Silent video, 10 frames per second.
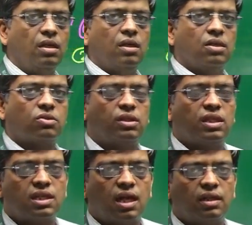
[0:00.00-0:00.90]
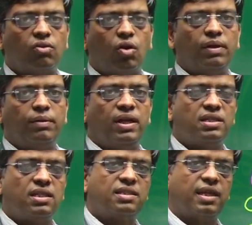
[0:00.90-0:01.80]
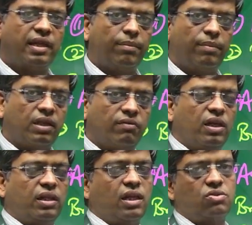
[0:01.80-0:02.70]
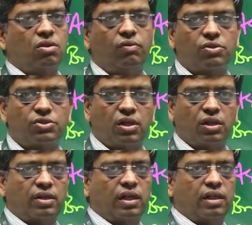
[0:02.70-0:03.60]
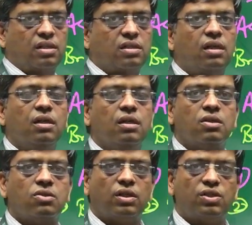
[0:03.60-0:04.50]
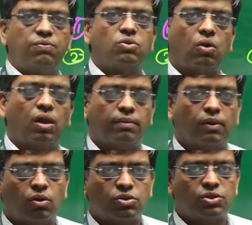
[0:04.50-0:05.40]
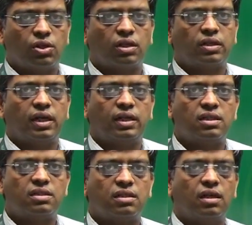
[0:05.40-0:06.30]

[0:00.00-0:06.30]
So these are the common medicines that can be given in case of osteoarthritis. So this was all about osteoarthritis.